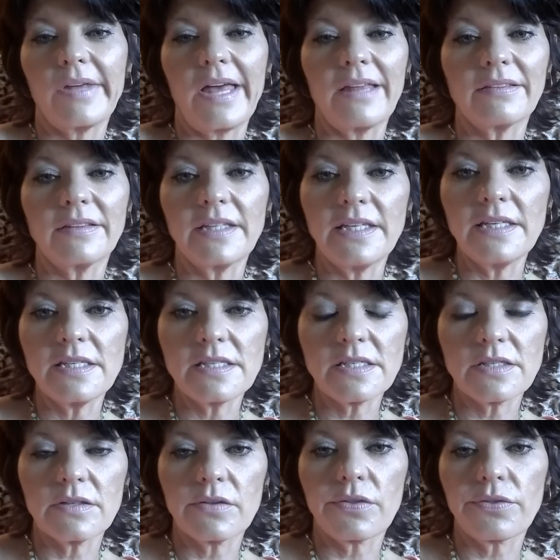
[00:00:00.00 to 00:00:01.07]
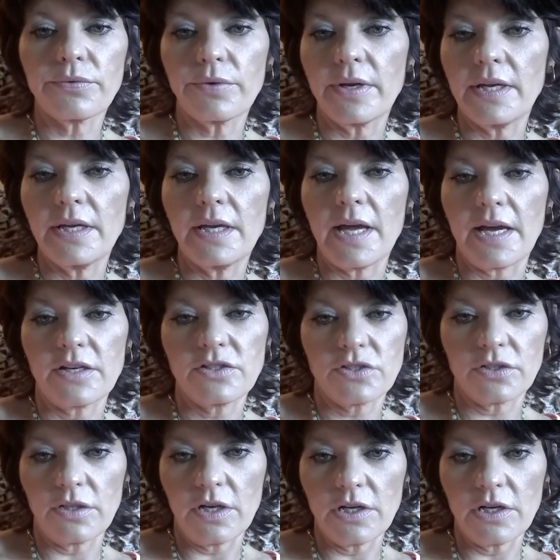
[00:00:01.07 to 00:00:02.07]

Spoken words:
at least 3 extra